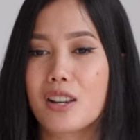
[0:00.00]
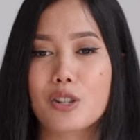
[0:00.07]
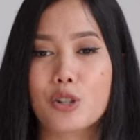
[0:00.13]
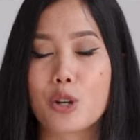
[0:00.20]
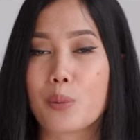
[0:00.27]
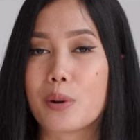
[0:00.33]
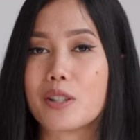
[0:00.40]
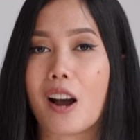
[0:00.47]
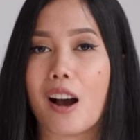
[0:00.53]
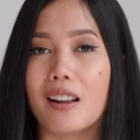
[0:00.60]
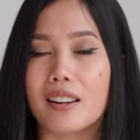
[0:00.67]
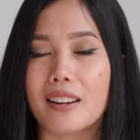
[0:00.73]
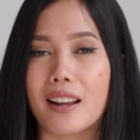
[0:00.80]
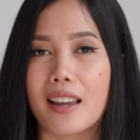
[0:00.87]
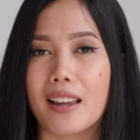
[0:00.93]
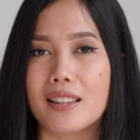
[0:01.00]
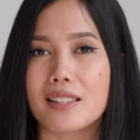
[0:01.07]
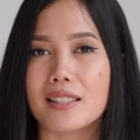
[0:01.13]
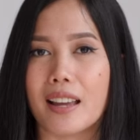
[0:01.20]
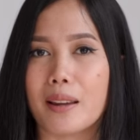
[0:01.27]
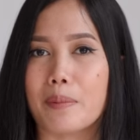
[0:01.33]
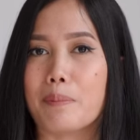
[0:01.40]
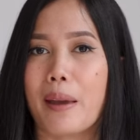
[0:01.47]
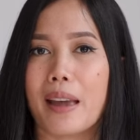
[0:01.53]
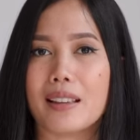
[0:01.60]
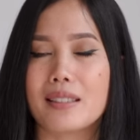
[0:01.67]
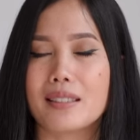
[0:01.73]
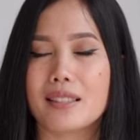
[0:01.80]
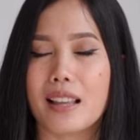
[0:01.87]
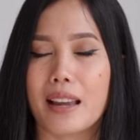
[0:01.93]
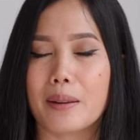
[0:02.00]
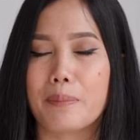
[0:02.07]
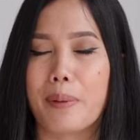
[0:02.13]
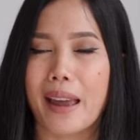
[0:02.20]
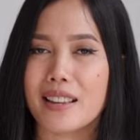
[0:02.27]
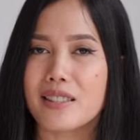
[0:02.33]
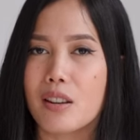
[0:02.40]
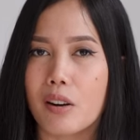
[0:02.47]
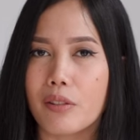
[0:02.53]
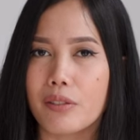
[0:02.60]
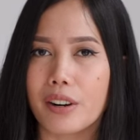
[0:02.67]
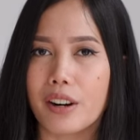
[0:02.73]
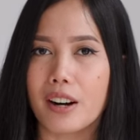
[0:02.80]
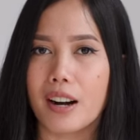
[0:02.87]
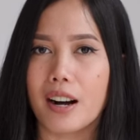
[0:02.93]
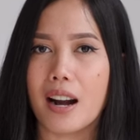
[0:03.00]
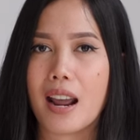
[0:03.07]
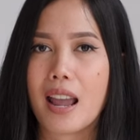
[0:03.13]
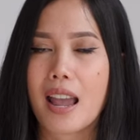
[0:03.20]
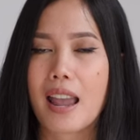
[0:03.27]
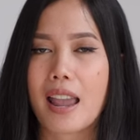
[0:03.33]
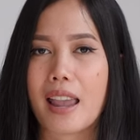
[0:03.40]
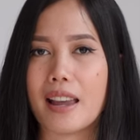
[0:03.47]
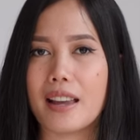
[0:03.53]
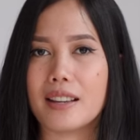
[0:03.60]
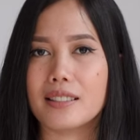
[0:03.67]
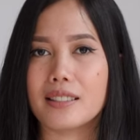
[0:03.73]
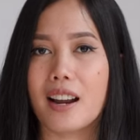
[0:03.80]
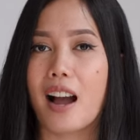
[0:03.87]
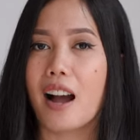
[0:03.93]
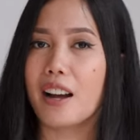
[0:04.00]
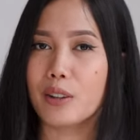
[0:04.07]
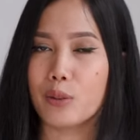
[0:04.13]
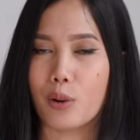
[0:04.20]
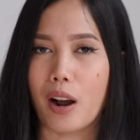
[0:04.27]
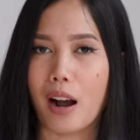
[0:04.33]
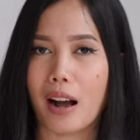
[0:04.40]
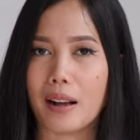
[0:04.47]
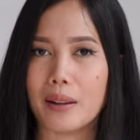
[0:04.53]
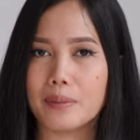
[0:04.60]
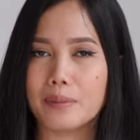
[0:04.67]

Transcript: Jewish holidays like like Passover and Hanukkah.